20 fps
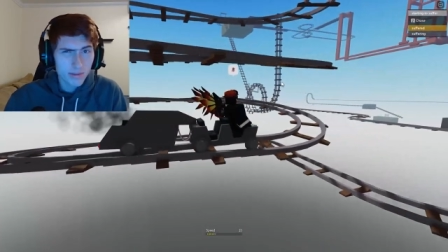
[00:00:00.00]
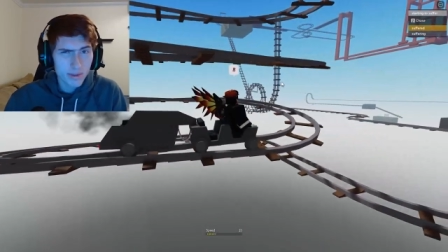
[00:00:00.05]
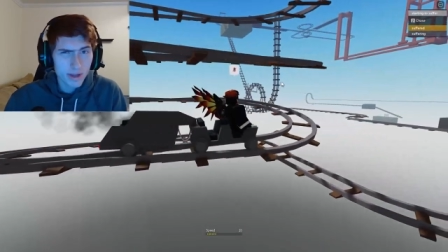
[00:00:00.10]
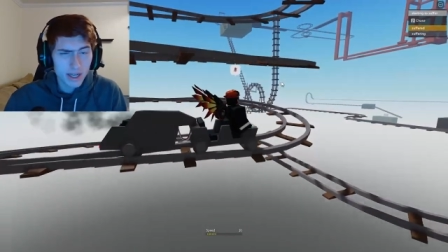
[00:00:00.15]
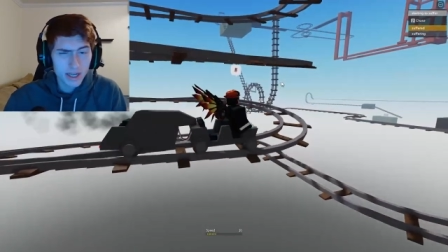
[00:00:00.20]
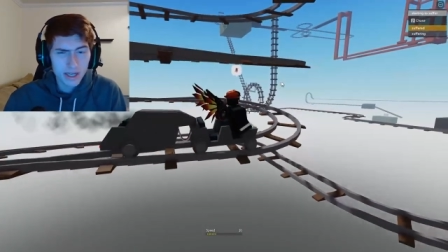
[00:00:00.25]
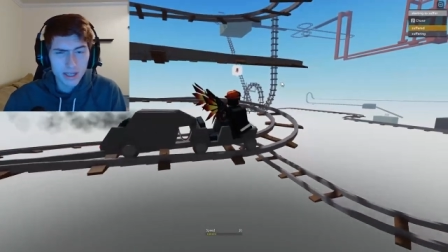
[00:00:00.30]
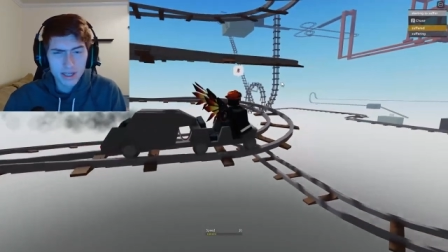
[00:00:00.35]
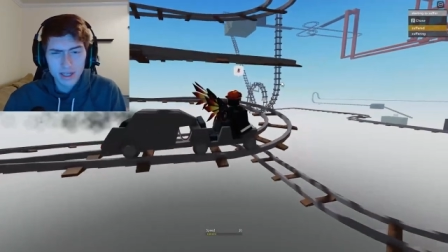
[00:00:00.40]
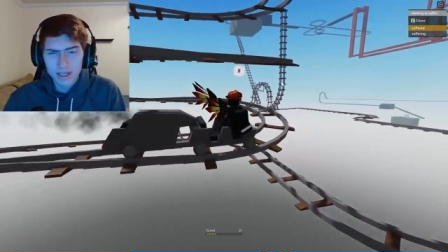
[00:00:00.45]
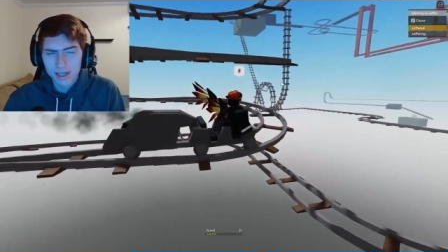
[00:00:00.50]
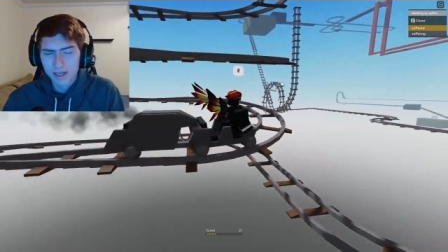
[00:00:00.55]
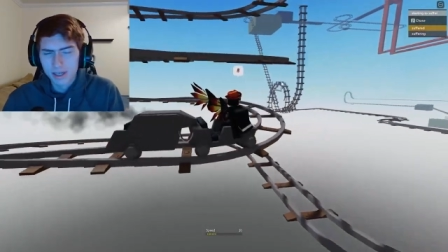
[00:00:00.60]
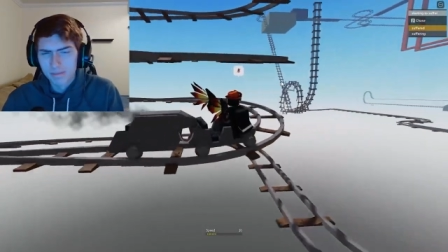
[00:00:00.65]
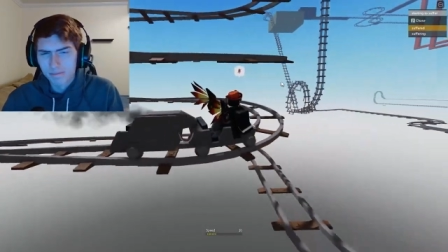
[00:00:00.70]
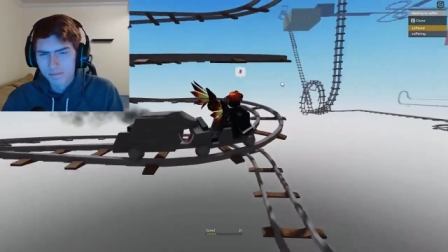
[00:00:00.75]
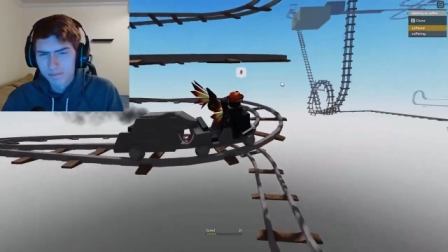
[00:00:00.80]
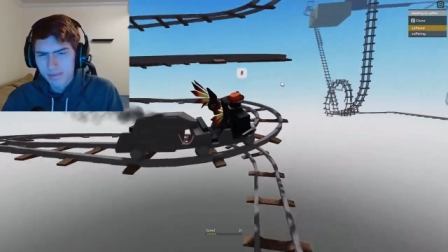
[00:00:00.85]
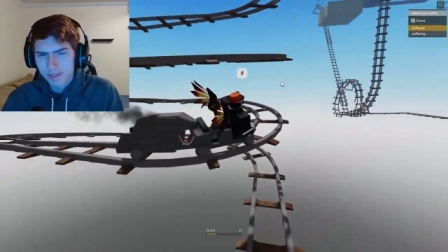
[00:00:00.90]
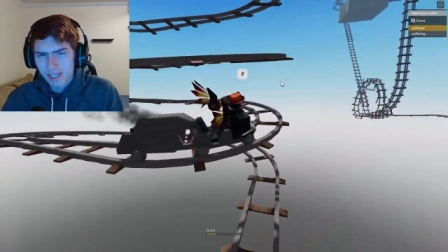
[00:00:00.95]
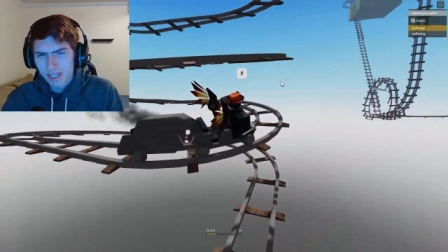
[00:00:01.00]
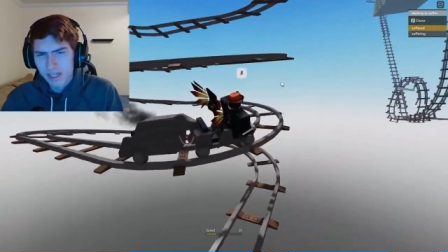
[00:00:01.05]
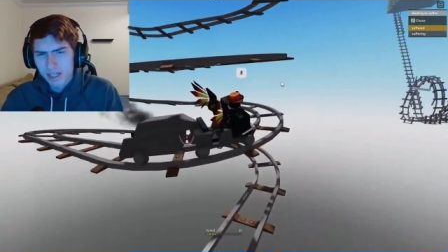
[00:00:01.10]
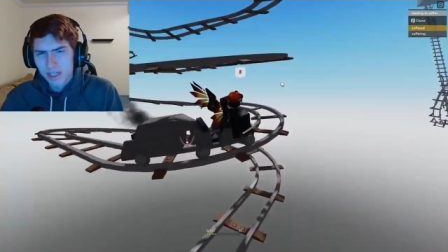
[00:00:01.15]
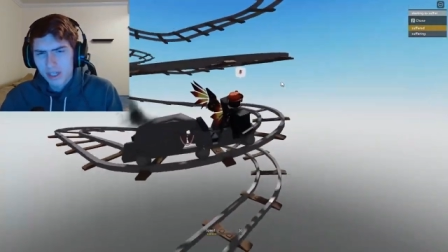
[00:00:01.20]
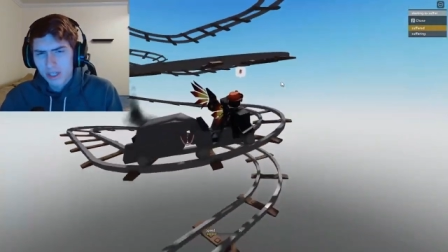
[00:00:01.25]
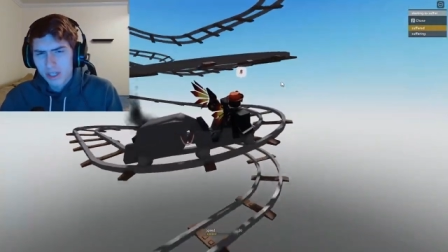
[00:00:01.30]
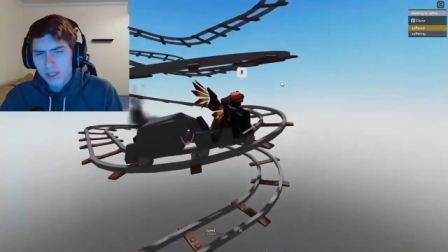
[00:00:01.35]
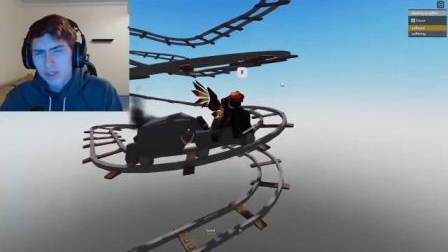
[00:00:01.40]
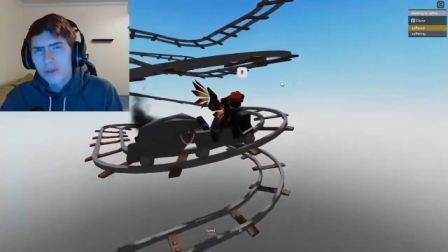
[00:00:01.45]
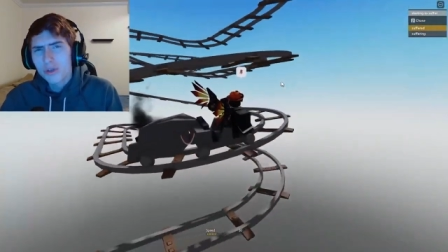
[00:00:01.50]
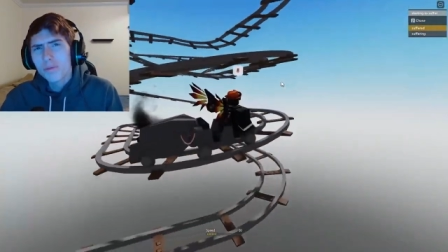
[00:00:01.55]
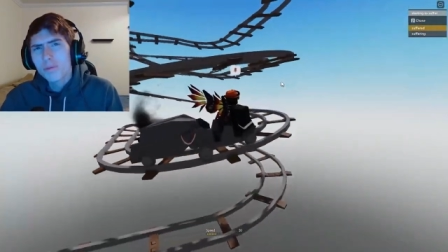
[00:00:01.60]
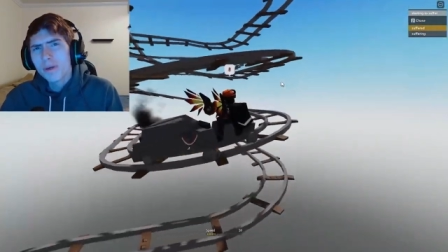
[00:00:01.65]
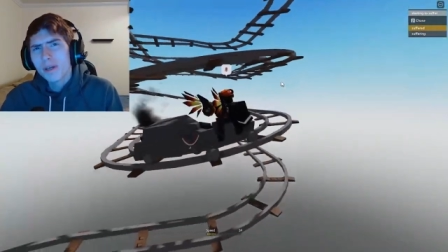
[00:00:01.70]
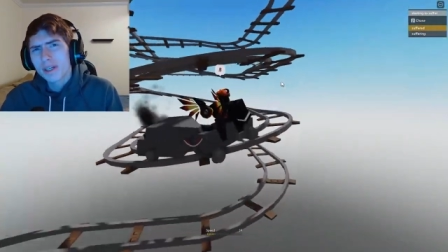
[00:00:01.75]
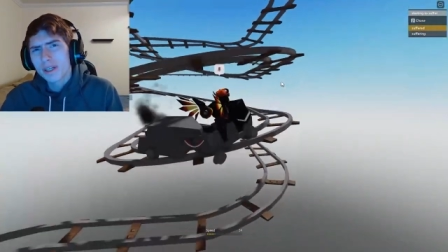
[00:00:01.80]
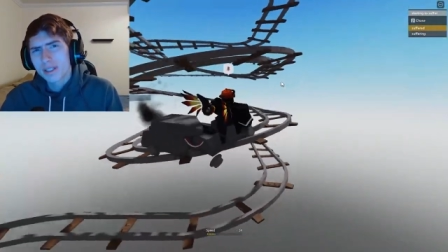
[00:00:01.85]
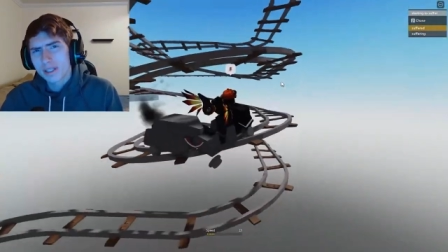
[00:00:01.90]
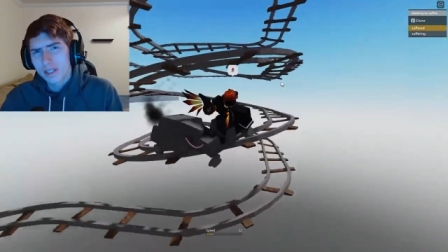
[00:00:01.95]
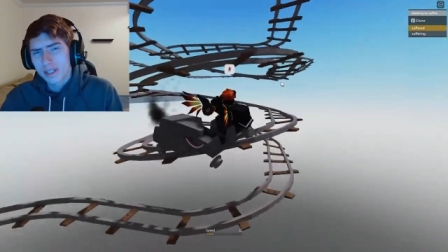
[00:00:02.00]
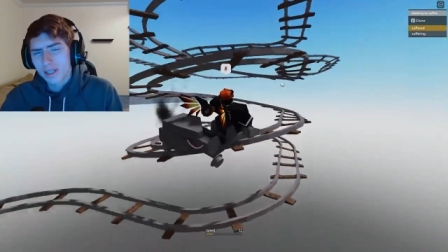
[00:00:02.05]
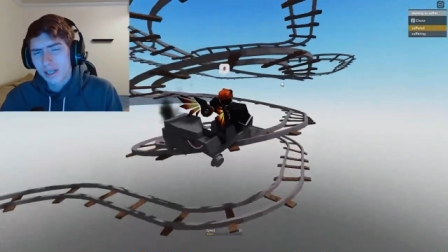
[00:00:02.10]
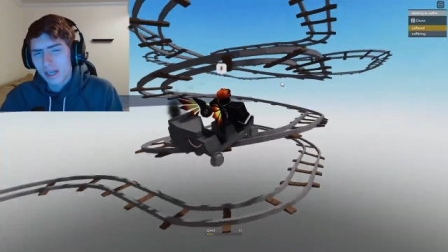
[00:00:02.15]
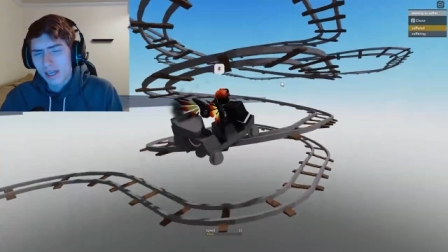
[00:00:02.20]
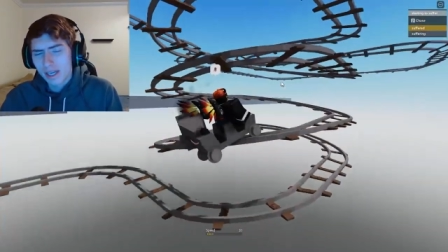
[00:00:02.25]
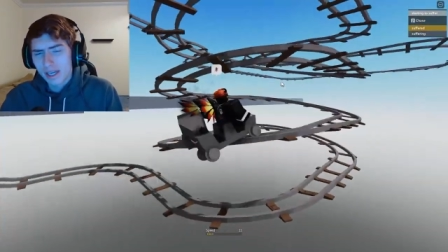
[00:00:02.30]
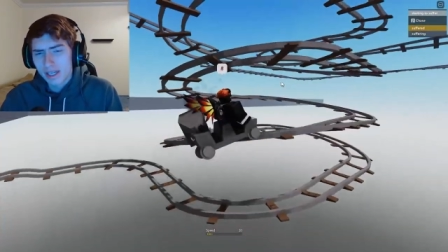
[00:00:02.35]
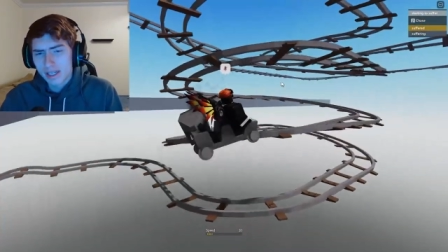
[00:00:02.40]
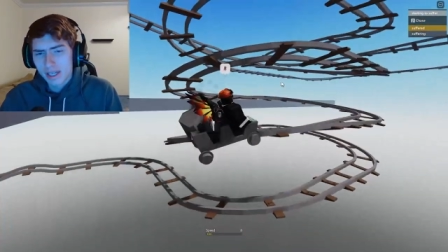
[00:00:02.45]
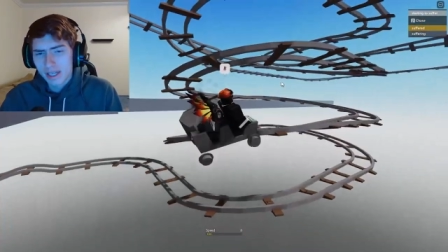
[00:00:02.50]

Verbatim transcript: by um, two picks and